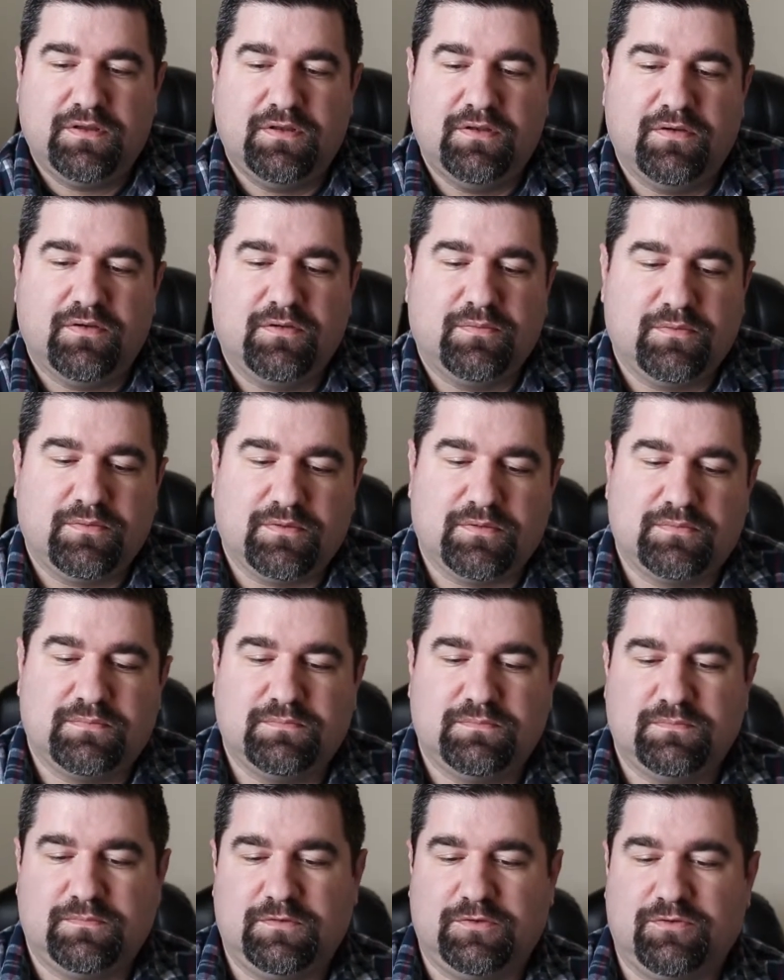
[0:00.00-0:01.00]
normal
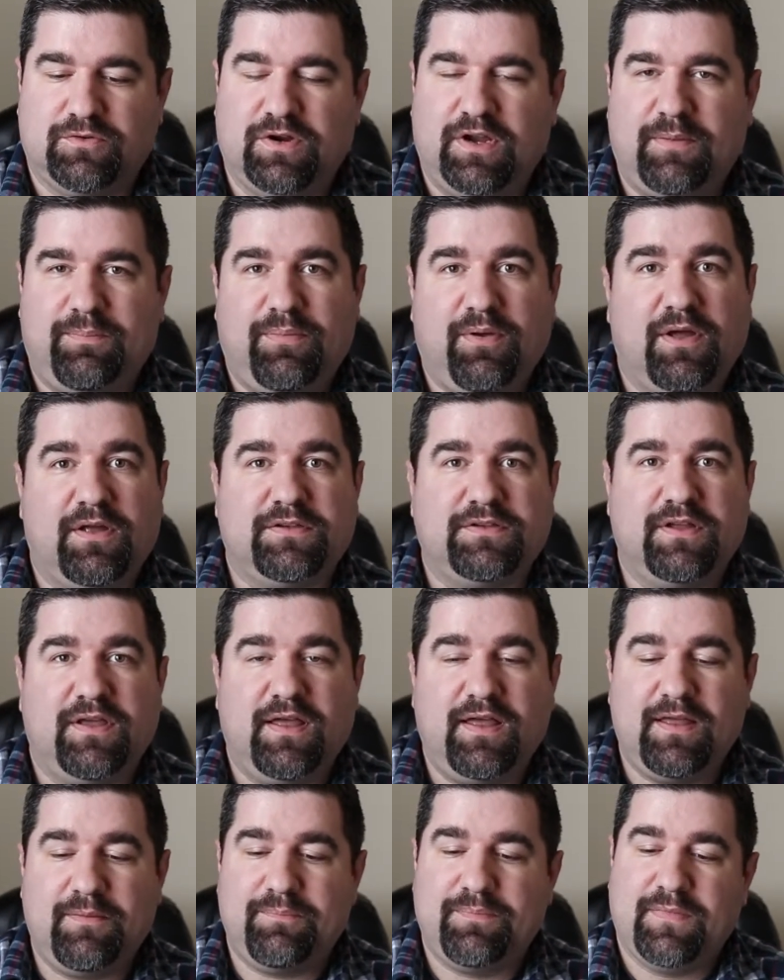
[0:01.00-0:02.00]
grip on
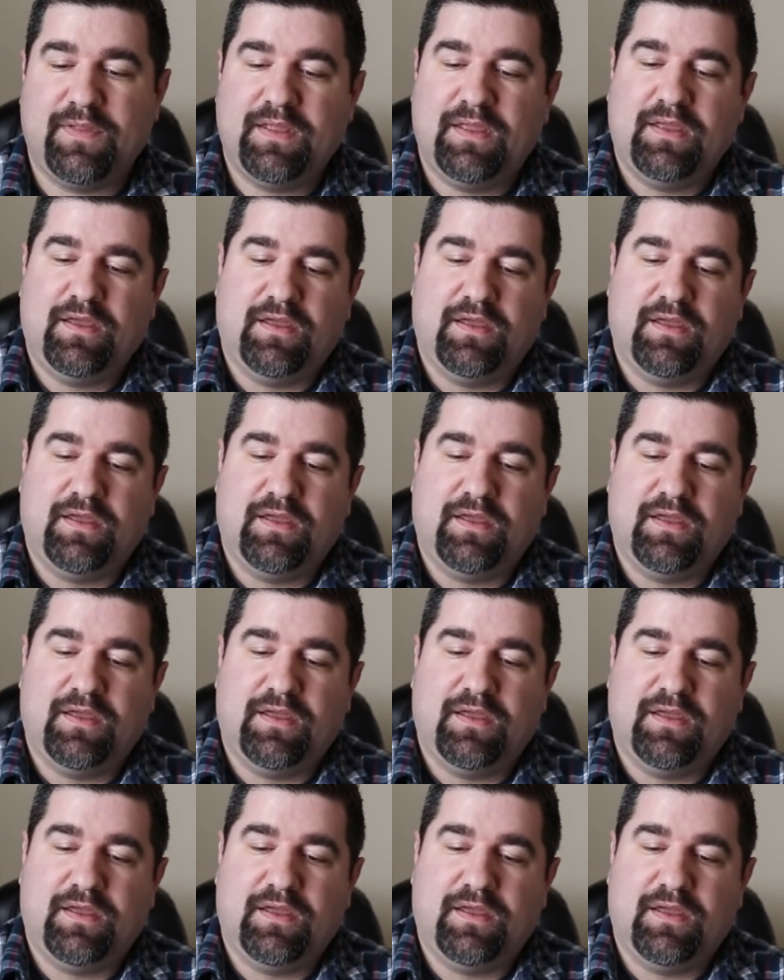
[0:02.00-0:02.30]
top.